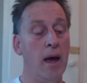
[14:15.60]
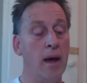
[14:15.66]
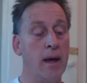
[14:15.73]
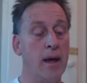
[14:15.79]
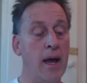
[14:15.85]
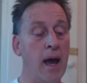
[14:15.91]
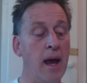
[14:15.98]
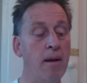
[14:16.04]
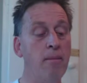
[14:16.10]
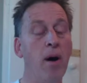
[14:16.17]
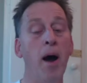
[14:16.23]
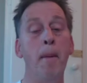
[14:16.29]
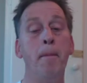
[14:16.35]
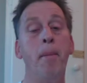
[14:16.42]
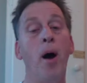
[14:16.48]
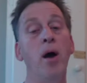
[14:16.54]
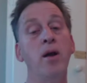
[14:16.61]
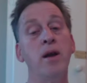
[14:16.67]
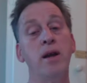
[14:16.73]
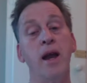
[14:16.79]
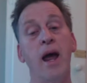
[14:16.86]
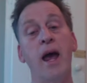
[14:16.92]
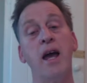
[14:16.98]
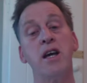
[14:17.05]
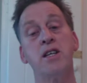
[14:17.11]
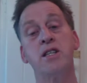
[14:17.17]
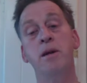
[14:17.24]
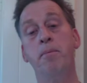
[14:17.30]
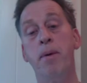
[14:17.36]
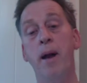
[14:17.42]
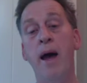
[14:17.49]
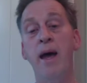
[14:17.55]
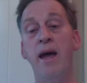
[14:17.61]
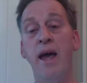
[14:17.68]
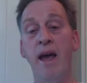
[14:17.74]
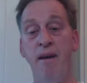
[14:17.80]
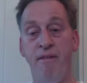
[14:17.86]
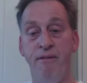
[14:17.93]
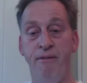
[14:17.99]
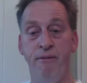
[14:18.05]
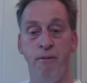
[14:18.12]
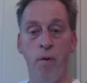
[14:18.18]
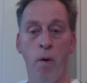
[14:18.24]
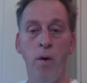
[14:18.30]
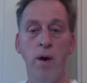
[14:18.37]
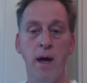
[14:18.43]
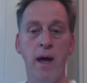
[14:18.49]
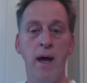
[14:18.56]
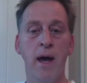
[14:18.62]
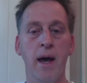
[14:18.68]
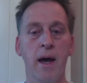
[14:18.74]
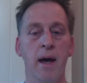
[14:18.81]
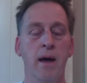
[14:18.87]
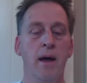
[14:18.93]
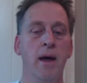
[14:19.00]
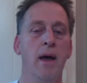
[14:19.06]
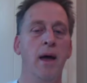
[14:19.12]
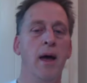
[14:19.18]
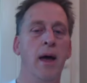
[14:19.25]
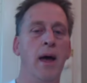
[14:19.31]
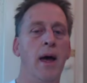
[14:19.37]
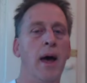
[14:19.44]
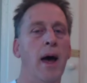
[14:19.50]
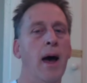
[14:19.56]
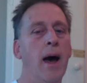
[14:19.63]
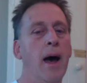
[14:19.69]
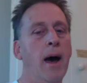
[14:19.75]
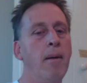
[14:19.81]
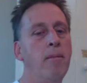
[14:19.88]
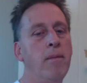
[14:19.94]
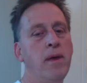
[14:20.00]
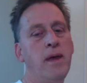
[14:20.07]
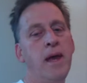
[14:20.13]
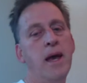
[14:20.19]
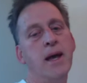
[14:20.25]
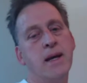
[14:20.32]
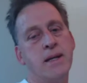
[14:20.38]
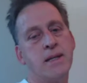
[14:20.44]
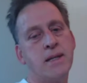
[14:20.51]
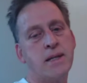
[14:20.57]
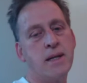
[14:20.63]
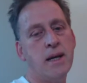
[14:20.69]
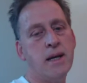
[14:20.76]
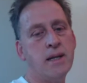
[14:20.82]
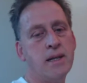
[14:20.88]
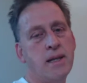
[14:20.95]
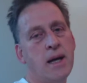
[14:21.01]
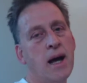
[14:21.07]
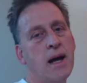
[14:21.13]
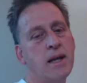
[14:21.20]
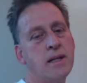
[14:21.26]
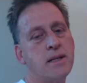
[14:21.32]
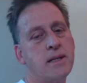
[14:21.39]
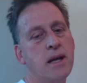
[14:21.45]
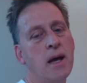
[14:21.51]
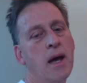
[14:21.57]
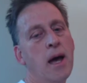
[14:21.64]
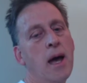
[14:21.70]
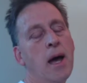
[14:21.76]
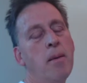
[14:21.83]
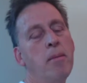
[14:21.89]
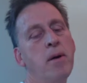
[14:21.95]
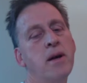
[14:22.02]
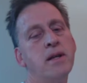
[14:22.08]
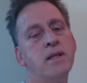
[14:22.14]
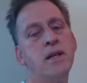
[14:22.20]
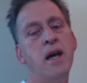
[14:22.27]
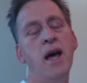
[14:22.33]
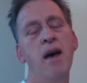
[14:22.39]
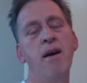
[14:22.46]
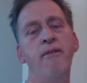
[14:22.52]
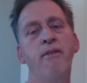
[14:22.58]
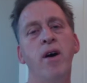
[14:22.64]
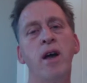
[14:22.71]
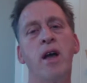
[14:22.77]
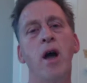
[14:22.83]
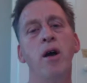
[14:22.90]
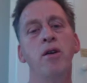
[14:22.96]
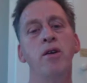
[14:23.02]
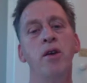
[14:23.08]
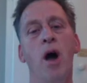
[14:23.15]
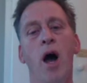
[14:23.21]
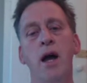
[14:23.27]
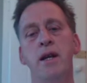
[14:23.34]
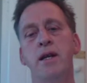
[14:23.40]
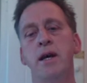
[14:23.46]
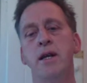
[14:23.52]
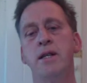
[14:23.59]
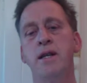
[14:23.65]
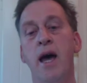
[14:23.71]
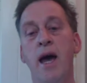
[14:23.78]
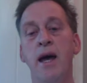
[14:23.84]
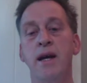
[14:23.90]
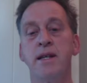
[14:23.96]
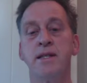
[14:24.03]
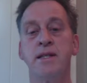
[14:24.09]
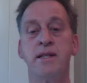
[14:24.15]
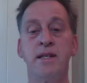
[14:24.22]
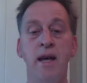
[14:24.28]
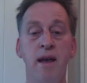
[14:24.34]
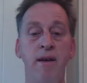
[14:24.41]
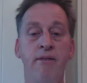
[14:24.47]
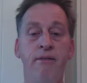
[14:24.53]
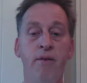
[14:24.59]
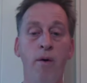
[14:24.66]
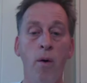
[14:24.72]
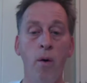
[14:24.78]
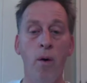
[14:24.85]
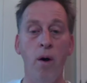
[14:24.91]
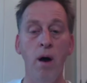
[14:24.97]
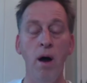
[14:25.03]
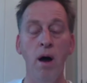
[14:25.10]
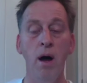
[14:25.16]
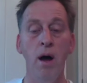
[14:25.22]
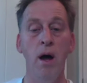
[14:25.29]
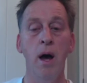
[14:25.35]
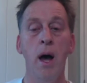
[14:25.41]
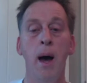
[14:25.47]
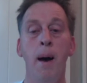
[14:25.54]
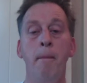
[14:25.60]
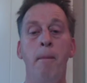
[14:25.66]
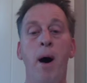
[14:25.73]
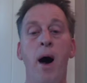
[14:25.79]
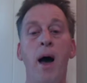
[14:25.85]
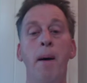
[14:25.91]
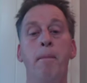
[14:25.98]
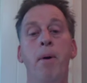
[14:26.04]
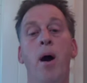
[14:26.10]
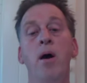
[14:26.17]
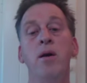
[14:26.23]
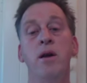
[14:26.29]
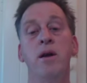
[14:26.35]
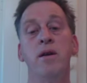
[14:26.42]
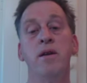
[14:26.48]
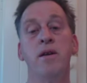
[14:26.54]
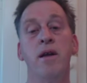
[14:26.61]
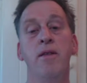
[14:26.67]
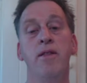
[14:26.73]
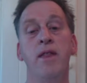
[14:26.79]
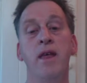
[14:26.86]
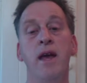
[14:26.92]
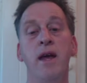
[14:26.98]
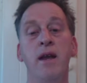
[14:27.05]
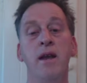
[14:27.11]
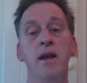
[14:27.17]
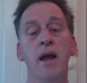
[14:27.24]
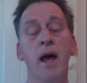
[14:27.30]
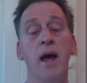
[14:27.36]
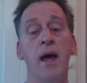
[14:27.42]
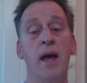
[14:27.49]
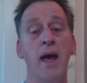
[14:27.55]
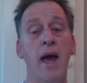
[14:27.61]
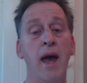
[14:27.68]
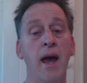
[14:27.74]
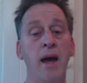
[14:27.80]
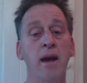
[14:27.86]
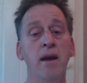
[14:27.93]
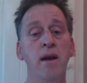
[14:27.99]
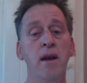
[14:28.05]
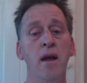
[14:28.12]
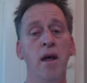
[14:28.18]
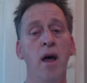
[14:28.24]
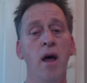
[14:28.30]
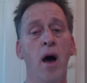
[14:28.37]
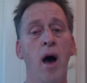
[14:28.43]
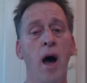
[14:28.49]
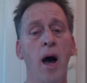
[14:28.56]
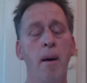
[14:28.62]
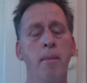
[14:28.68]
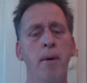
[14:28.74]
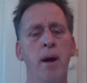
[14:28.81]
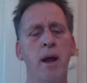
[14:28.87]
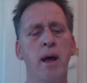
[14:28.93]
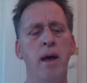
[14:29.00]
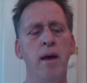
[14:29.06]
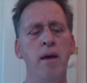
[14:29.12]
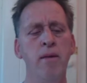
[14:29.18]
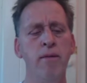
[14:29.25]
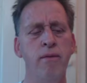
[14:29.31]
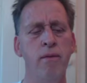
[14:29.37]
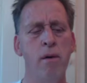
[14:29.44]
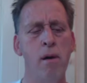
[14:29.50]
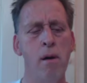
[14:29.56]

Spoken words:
can my opponent actually play f4 here? Yes is the answer, because if I go knight takes c4, my opponent then can, I believe,